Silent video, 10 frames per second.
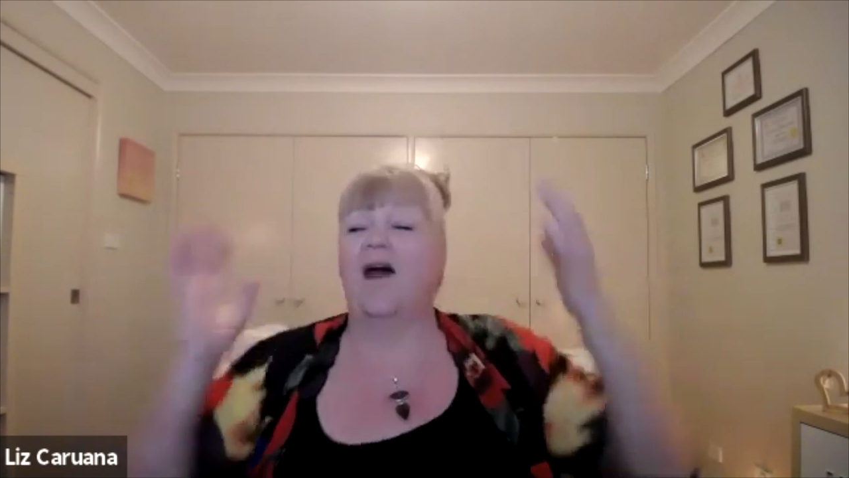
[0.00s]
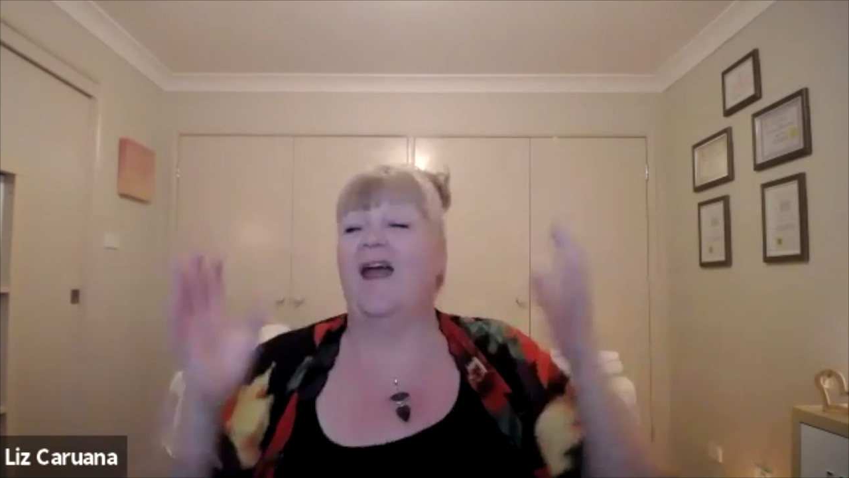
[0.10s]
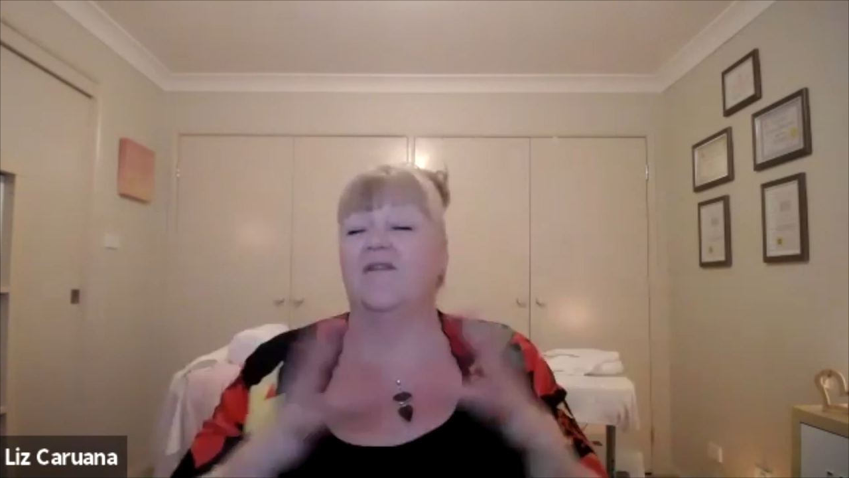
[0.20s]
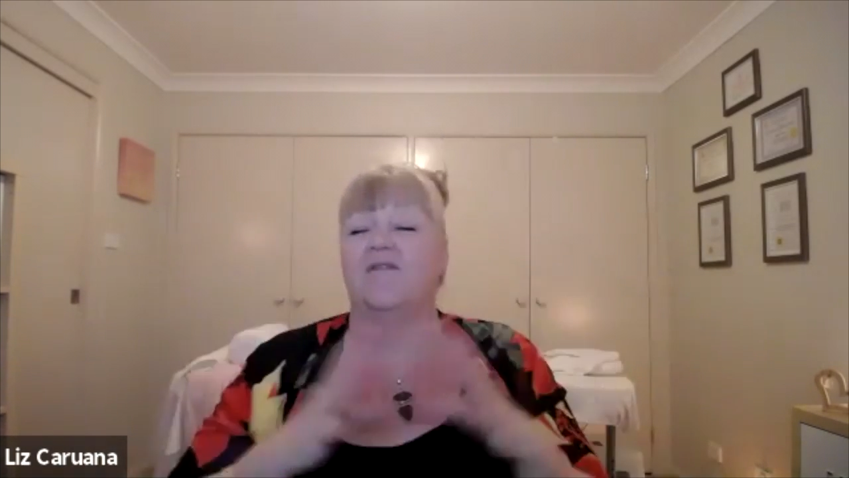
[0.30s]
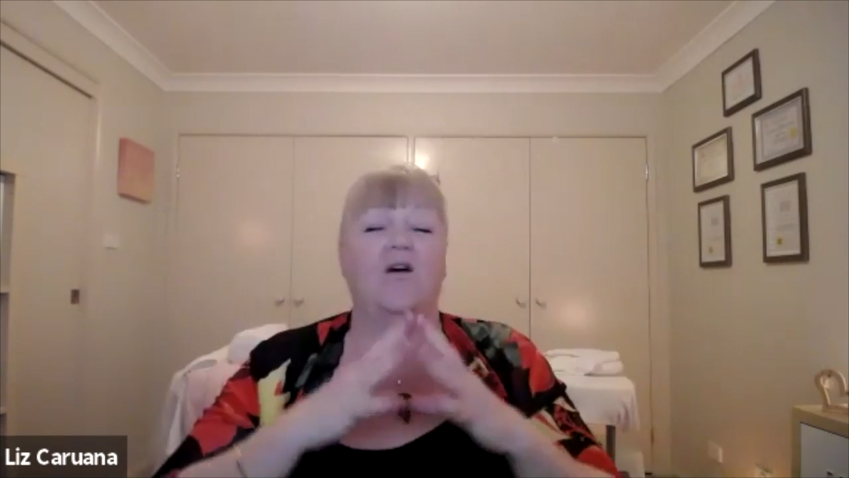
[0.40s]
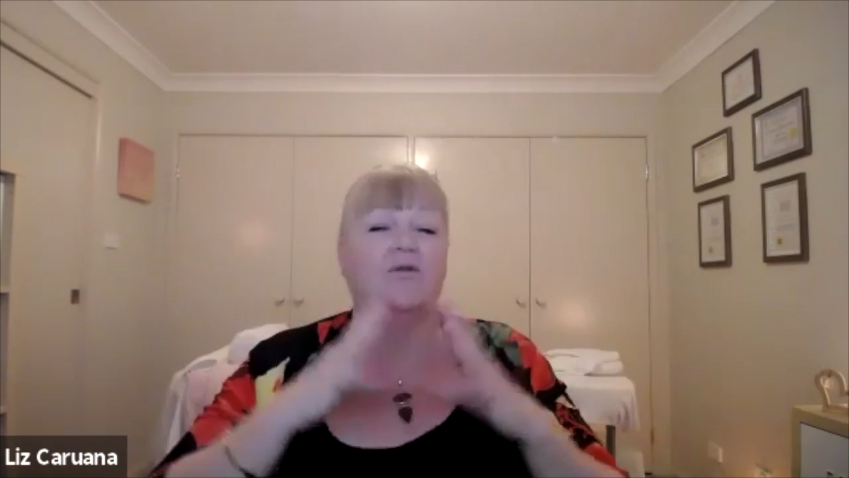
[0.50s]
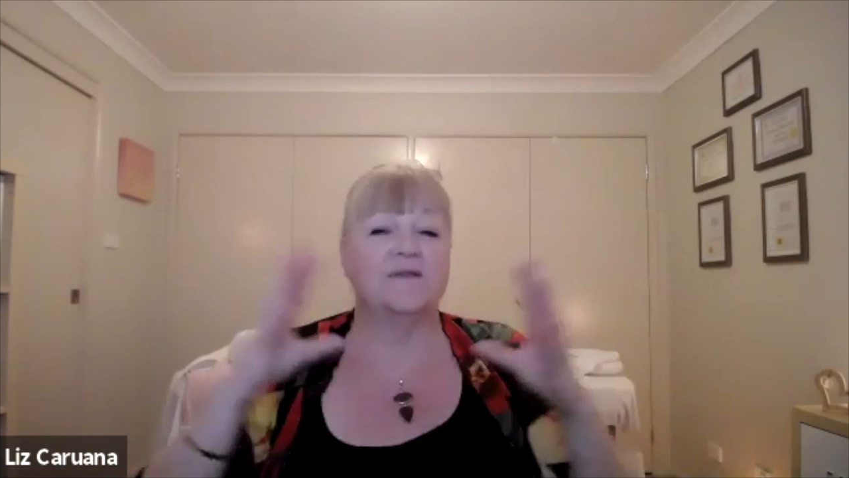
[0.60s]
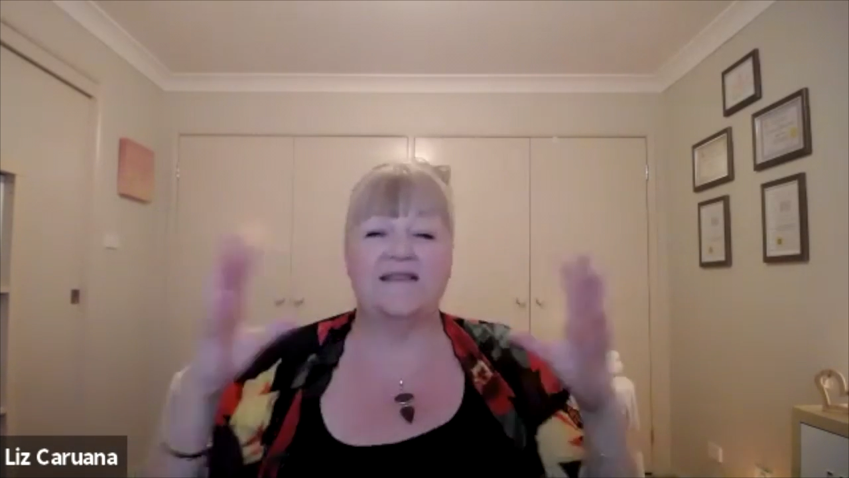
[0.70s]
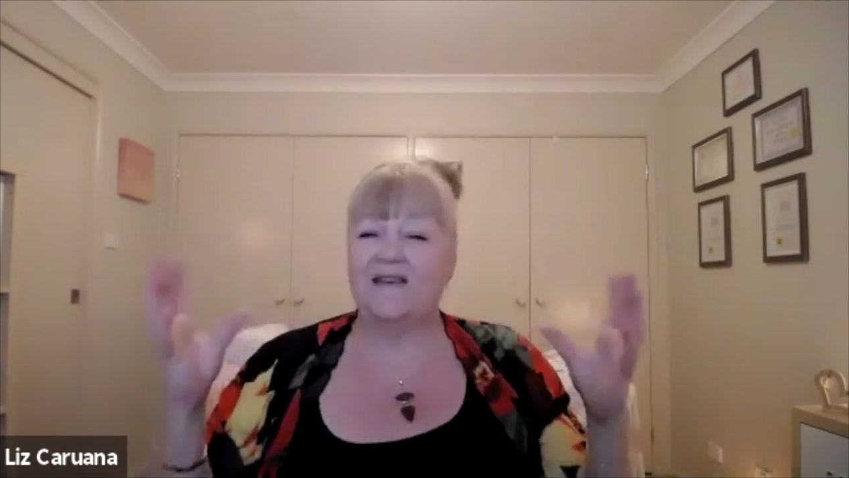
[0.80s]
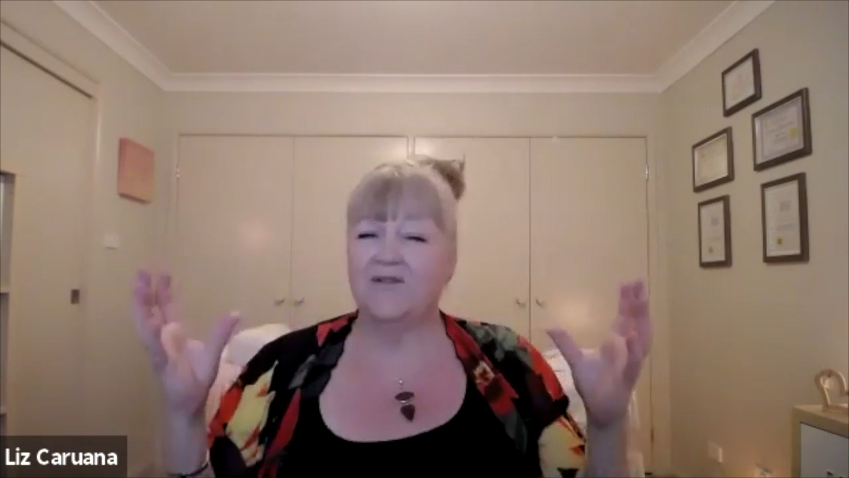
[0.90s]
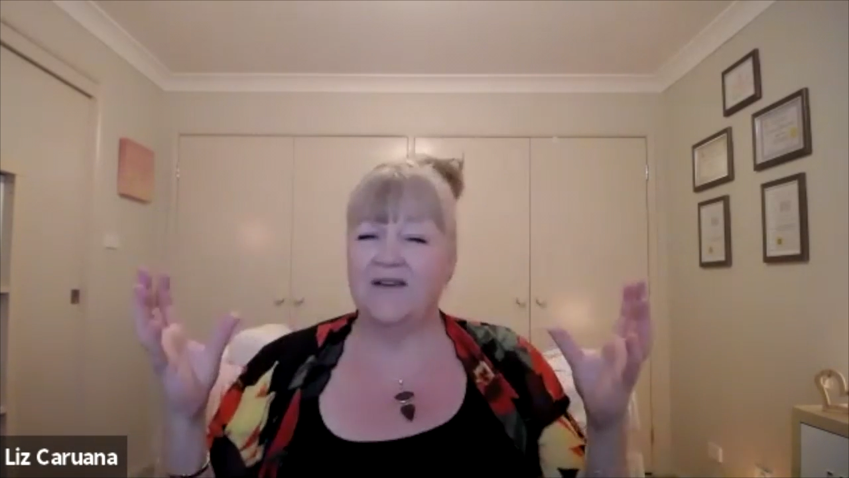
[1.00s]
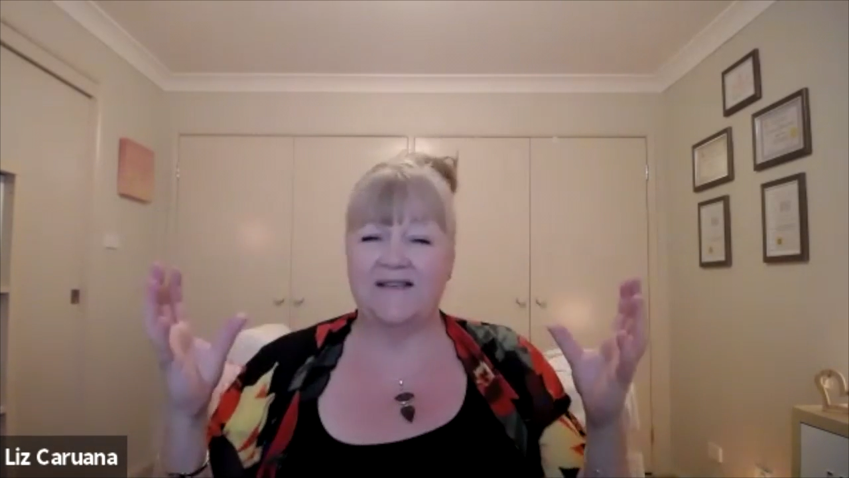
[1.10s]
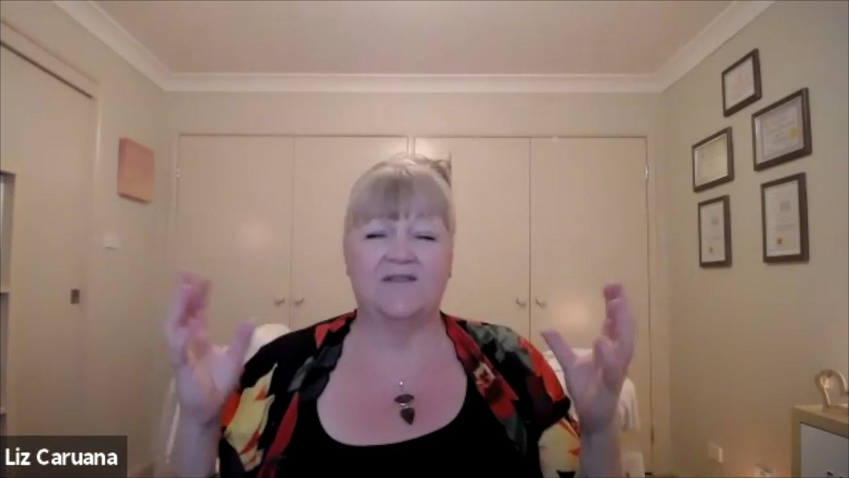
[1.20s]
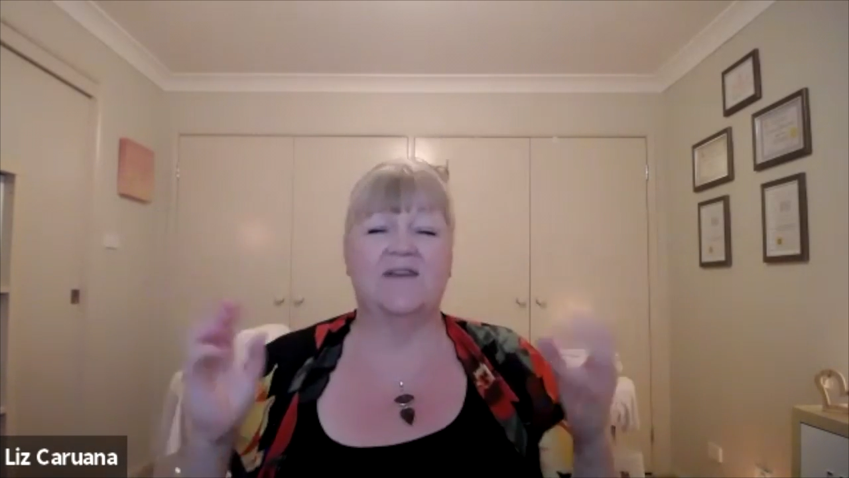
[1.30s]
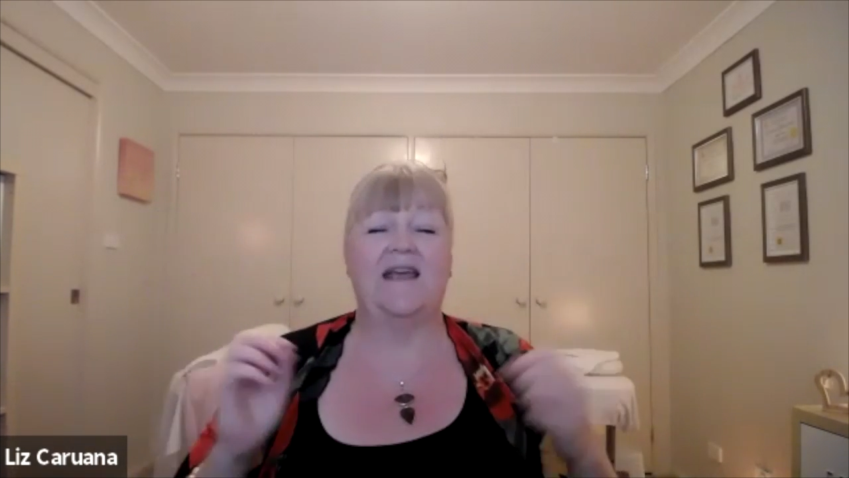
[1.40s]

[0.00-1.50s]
I have a whole series of